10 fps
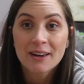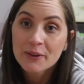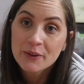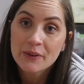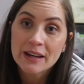
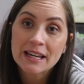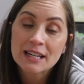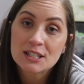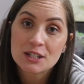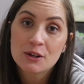am
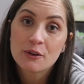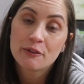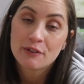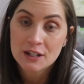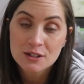going to
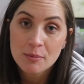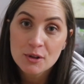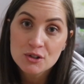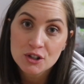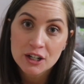finish up
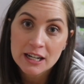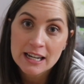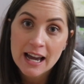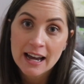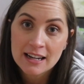the
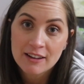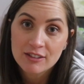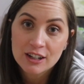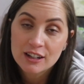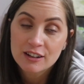tree. I
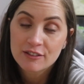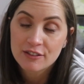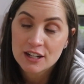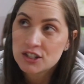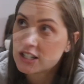never
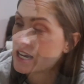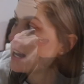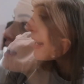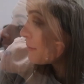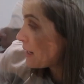finished it.
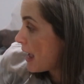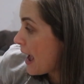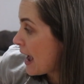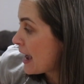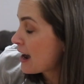I'm gonna
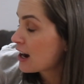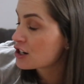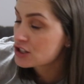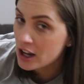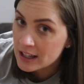hang our
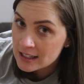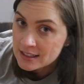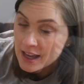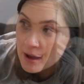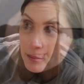
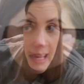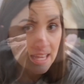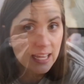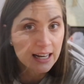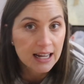stockings up
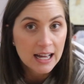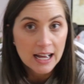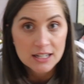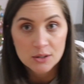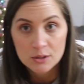and
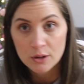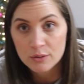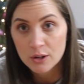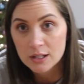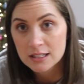I don't know if
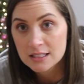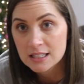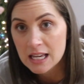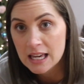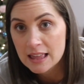y'all can
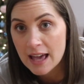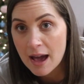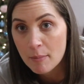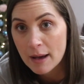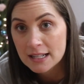see
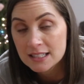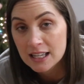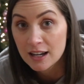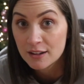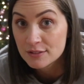that
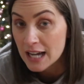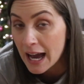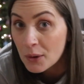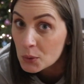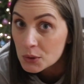basket of
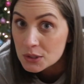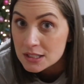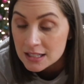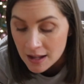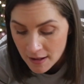towels